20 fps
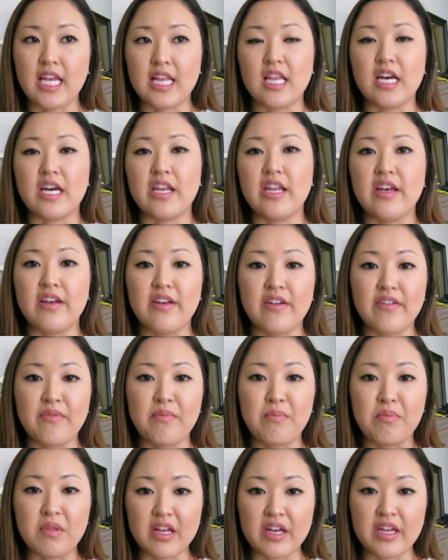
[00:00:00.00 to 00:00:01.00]
A lot
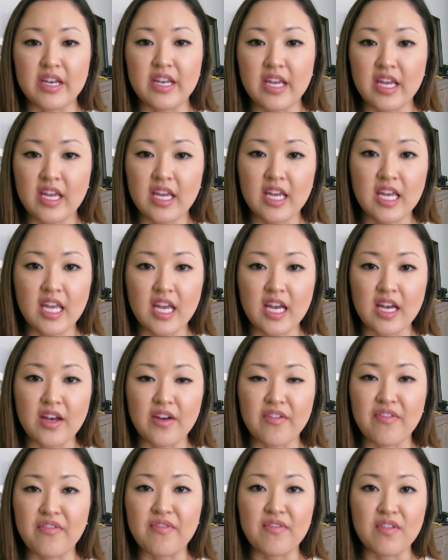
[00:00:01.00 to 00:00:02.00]
of blood
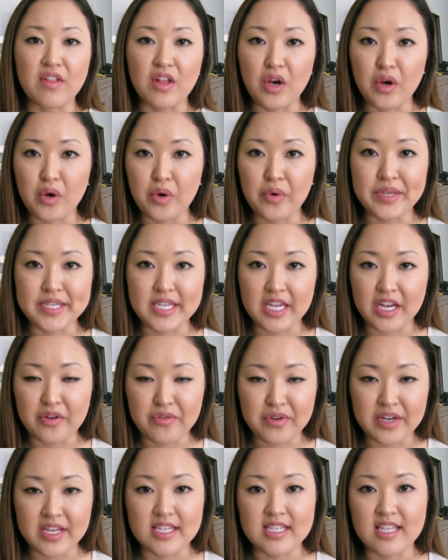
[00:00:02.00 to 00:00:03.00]
flow is
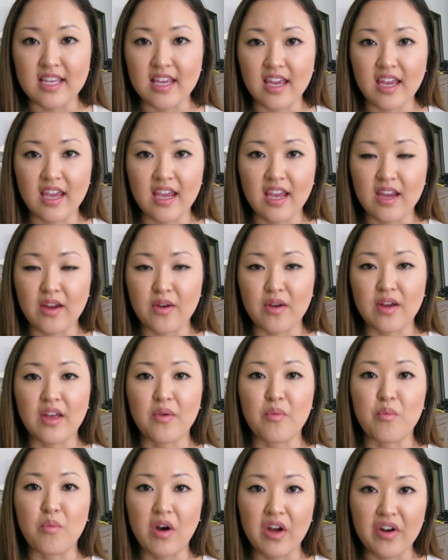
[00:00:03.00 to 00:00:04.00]
increasing,
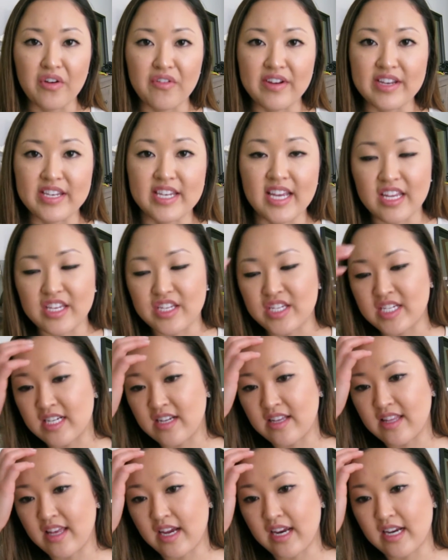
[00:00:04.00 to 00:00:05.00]
water retention,
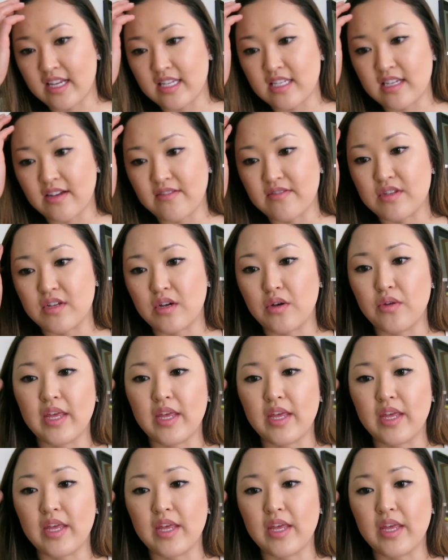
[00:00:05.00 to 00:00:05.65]
all that kind of stuff. So